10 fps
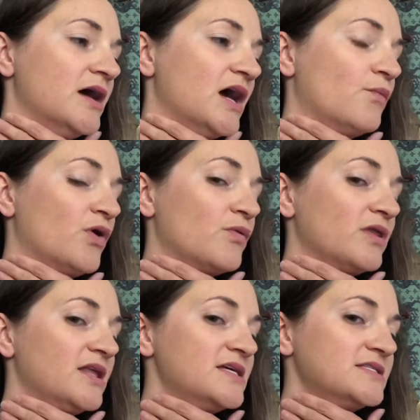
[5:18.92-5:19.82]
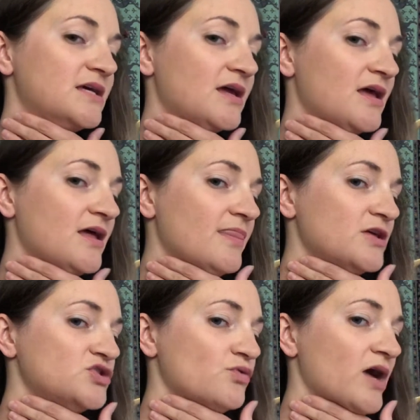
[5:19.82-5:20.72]
And we're releasing in the
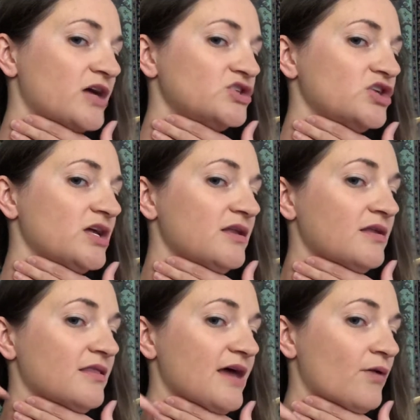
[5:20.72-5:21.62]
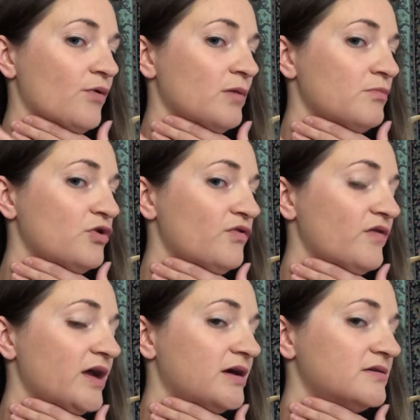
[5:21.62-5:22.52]
direction that we're
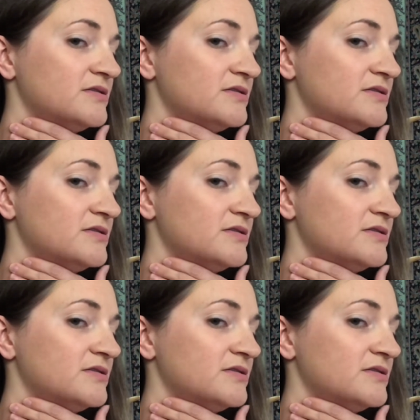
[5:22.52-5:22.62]
moving.